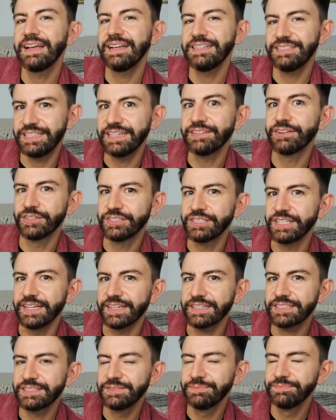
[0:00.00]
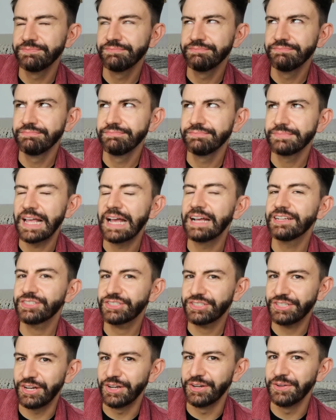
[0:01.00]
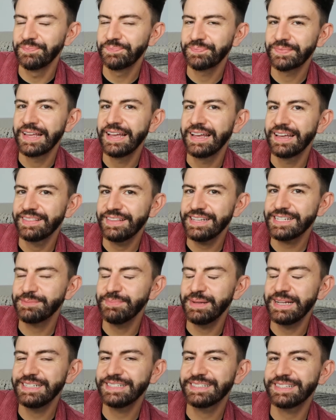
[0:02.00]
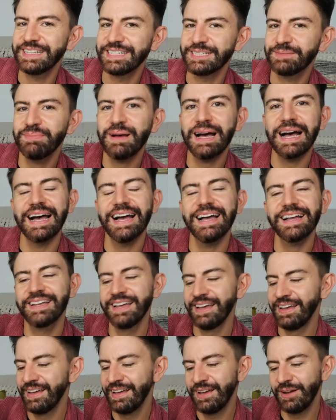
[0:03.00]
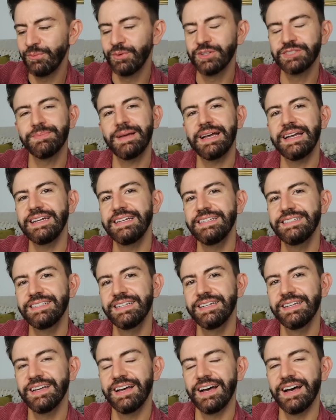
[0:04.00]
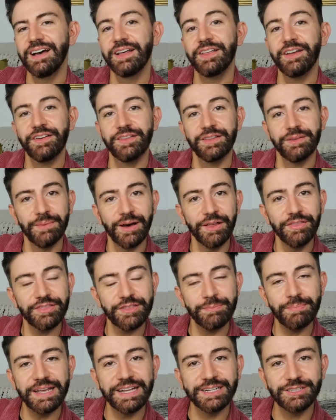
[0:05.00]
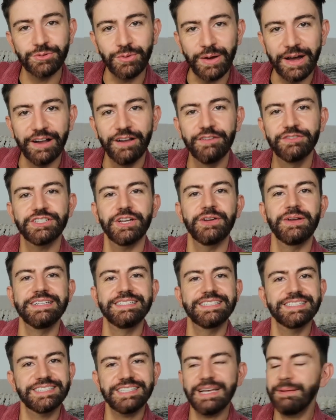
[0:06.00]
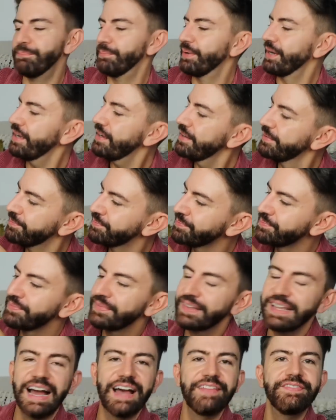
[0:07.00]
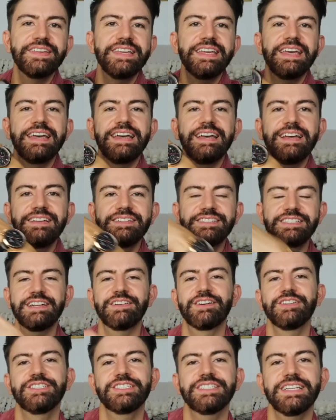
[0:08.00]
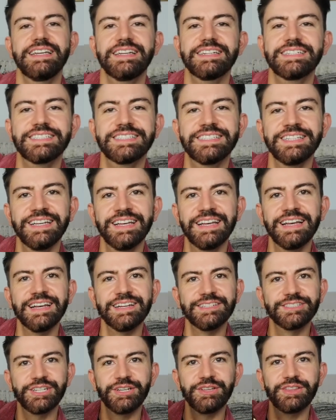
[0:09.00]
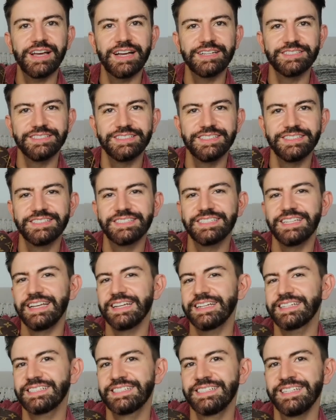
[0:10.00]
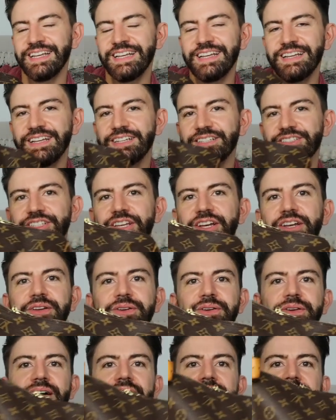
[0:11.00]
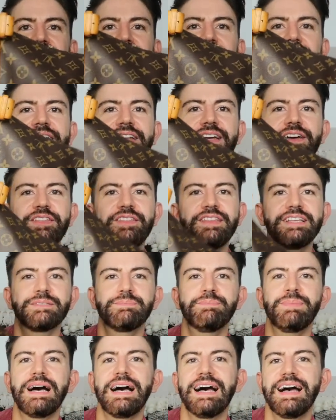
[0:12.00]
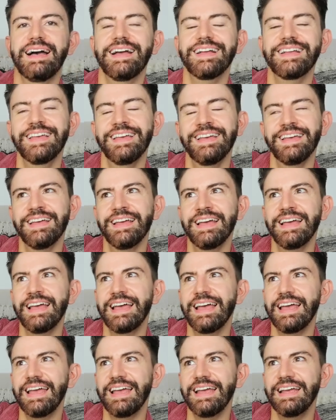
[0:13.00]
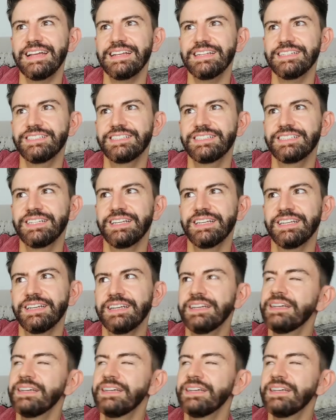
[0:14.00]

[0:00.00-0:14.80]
is 06. So this means this bag was made the month being 12, so in December, and the year 06/2006. So I know that this bag is